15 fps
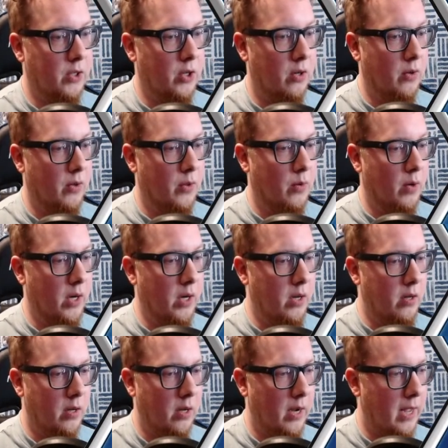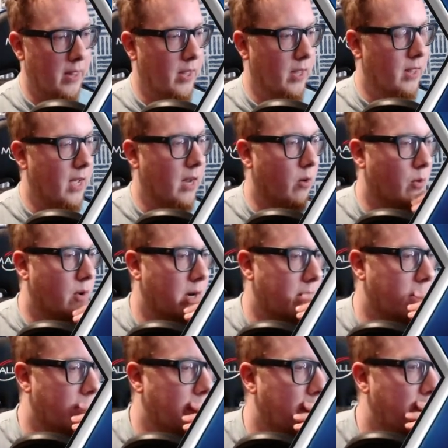turn 3. I think that'll work.